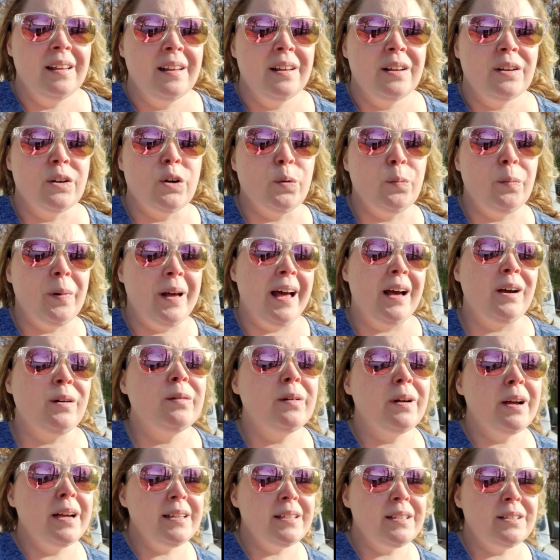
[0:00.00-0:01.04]
go back
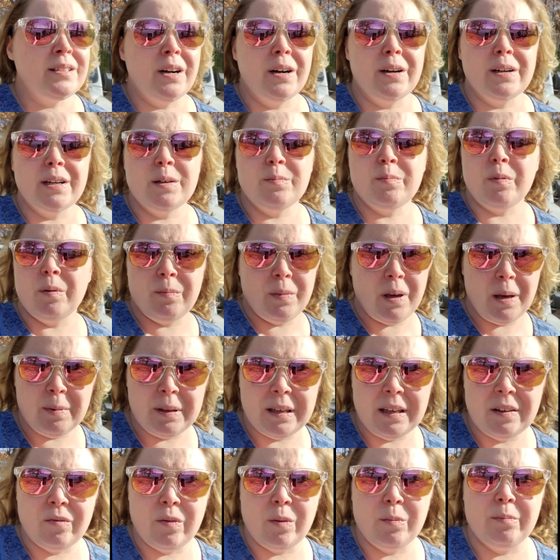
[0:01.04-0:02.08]
where I started, but maybe
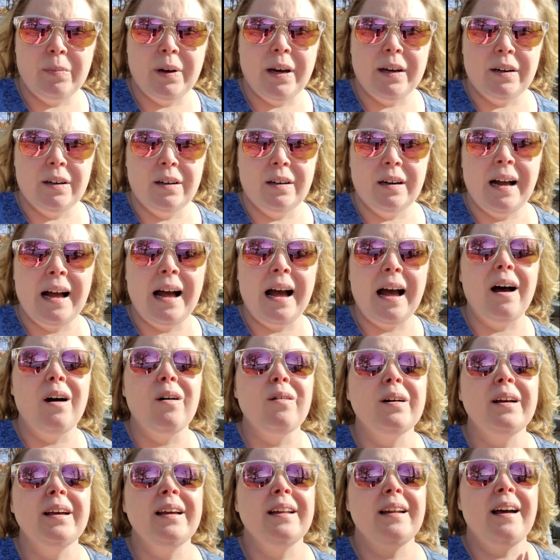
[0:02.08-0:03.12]
even better. How
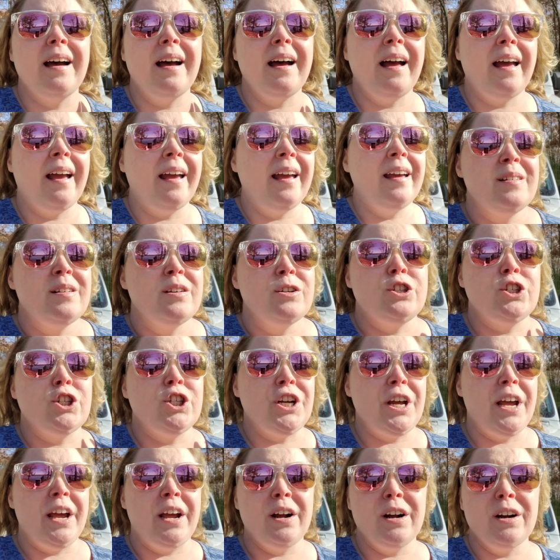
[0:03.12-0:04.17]
can I
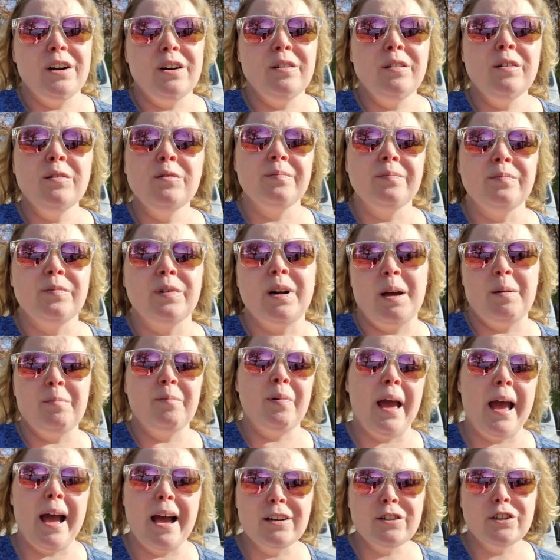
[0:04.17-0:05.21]
share what I'm
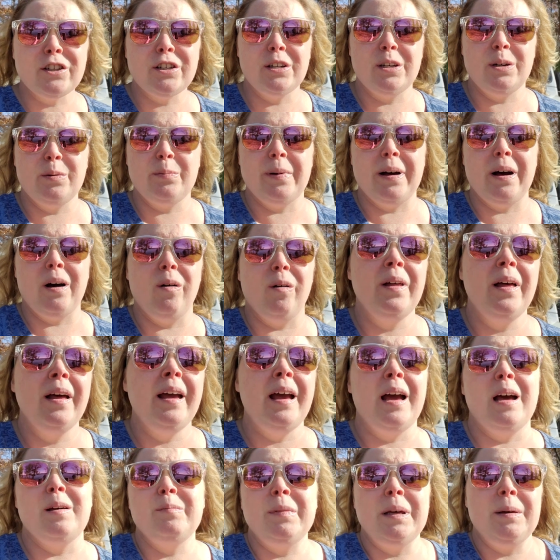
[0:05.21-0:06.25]
passionate about
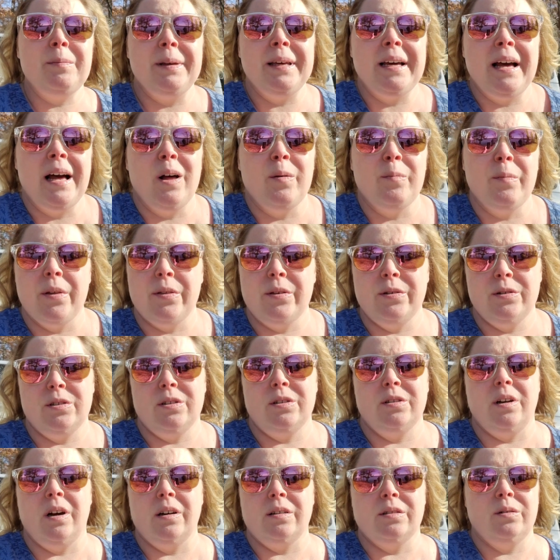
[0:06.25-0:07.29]
and maybe help others
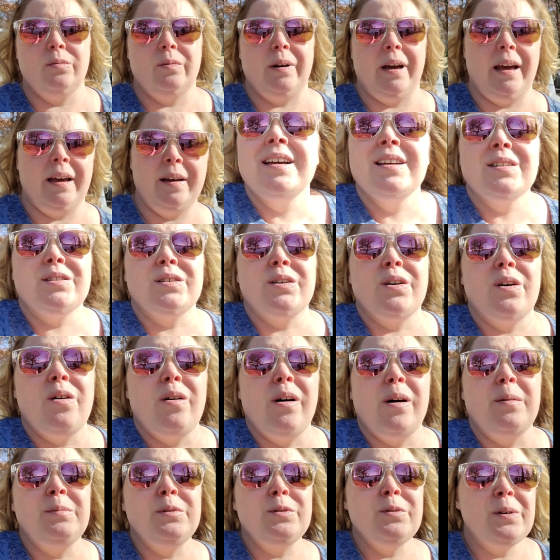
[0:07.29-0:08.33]
along the way? So
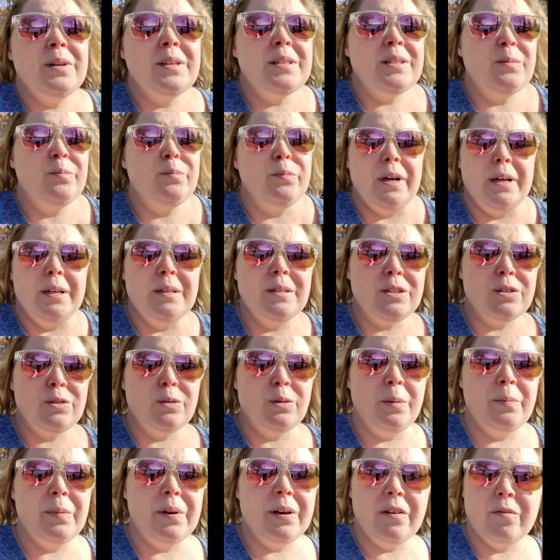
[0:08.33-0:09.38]
I'm doing some
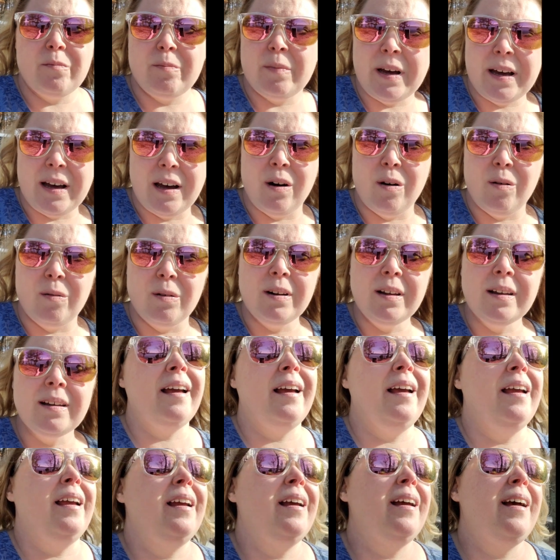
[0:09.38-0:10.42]
brainstorming of my own
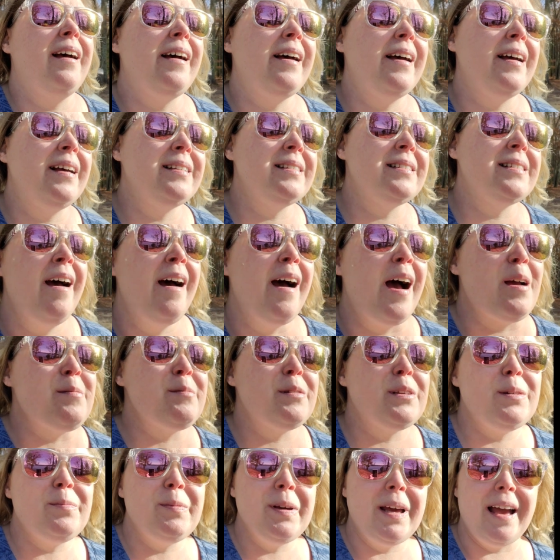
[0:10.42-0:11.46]
and I'm
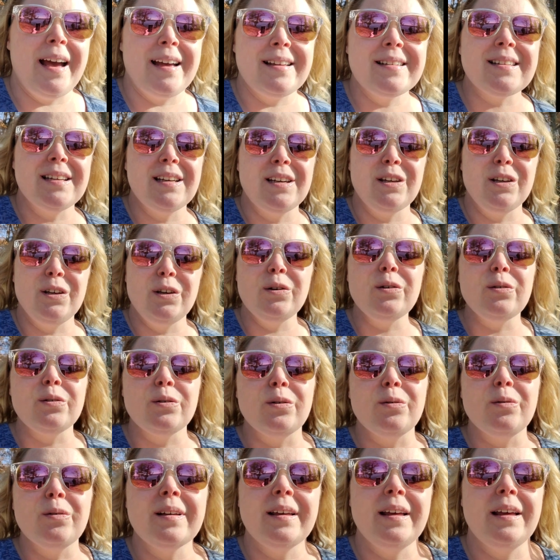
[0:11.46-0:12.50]
going to be asking
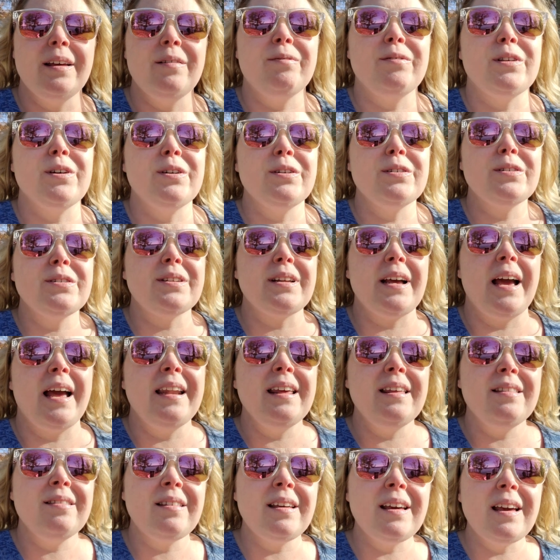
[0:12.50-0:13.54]
you if there's
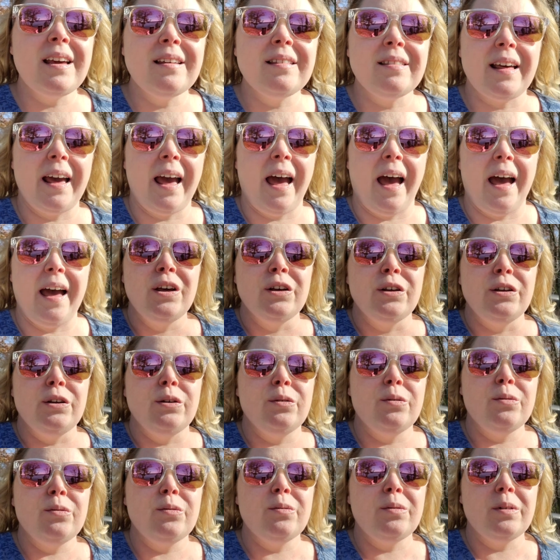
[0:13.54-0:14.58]
anything that
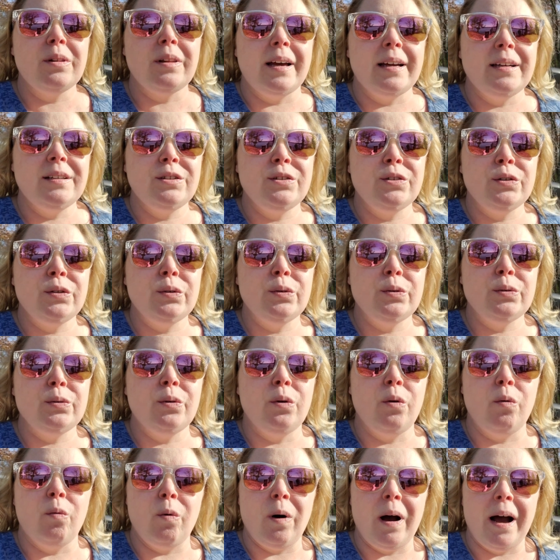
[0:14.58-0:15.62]
you like to
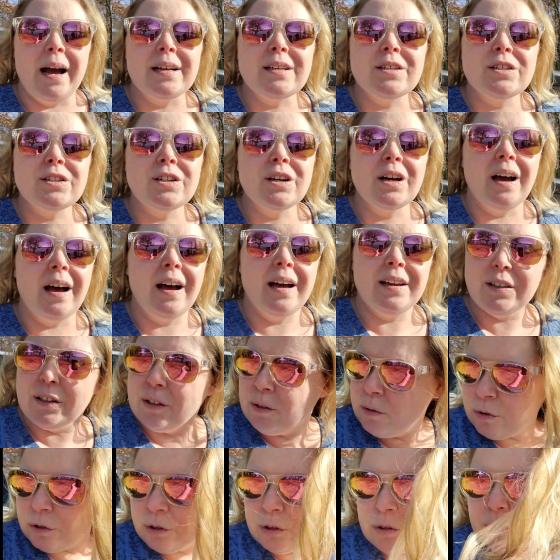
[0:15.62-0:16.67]
watch on
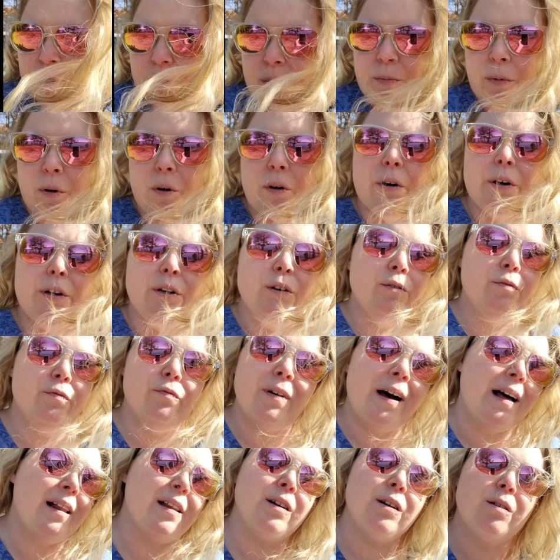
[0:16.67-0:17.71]
YouTube or you
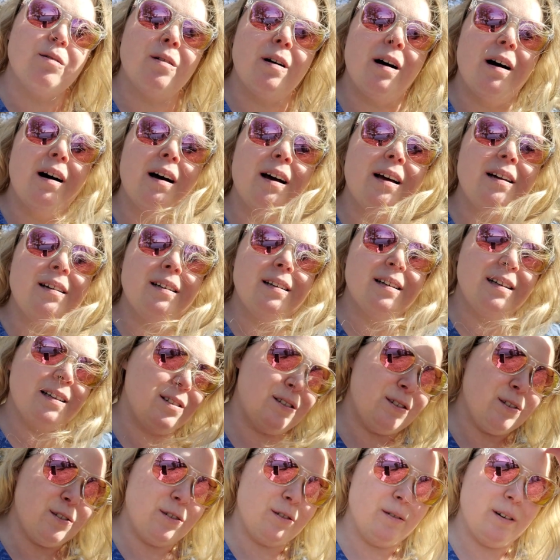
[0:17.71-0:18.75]
follow on
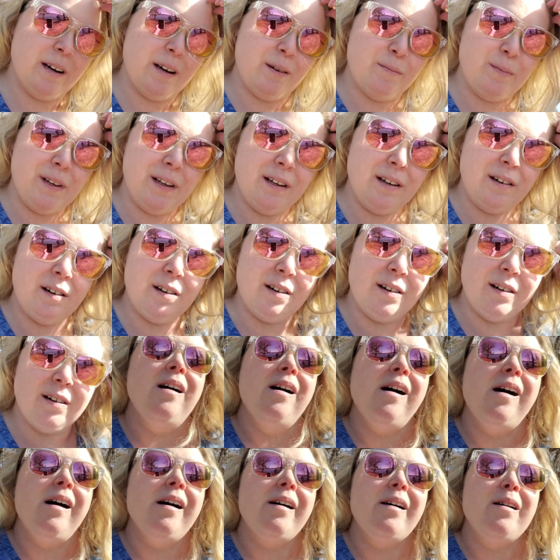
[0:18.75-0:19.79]
Instagram here.
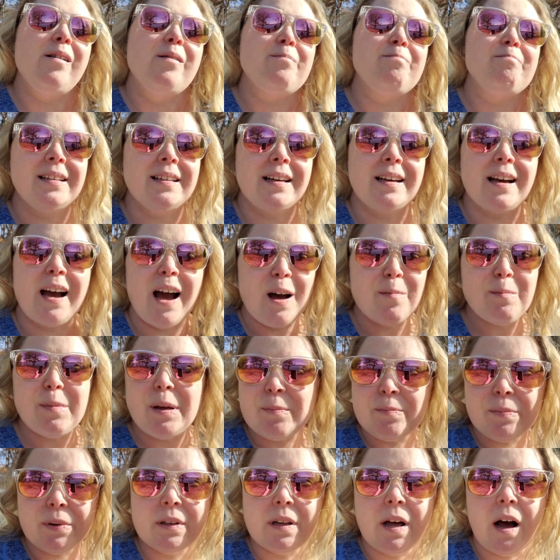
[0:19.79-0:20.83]
Um,
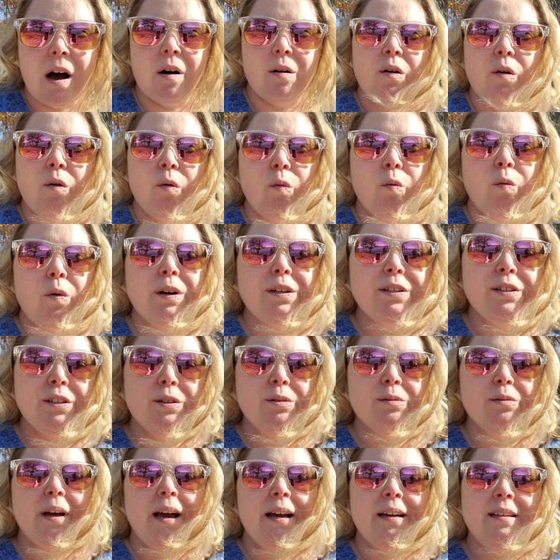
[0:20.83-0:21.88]
comment below. What do
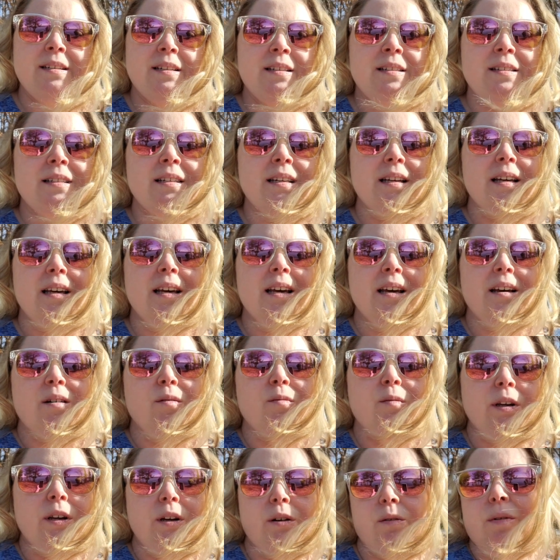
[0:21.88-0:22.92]
you like to see
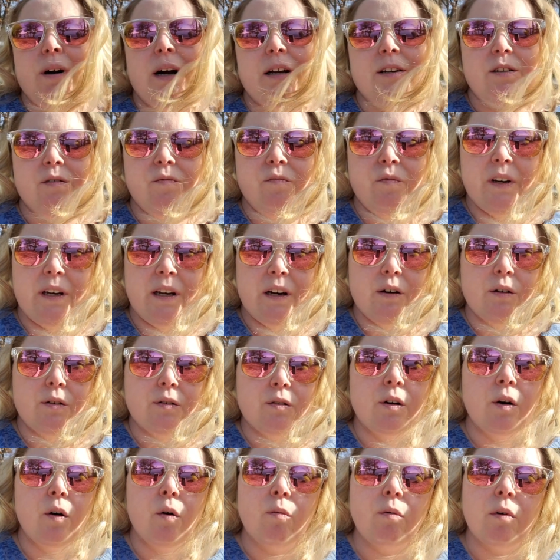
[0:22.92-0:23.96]
when you're watching videos?
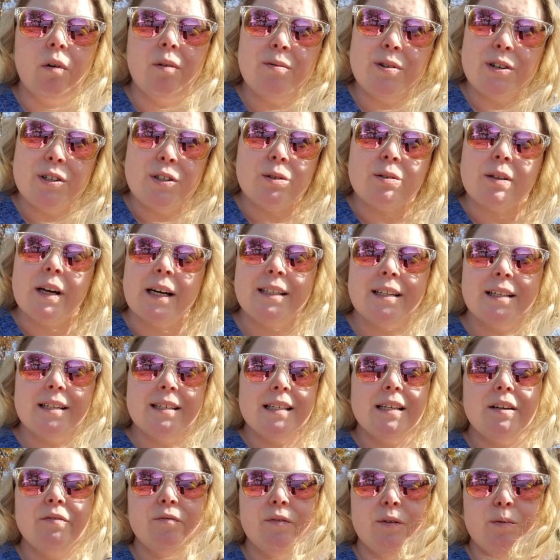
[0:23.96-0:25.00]
What would you like to
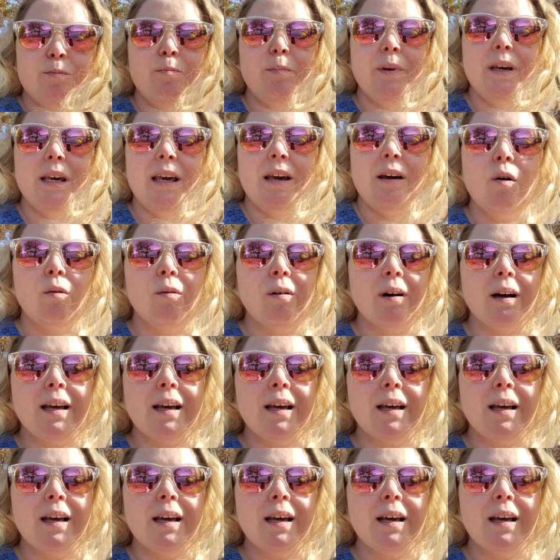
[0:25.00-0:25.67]
see from me? What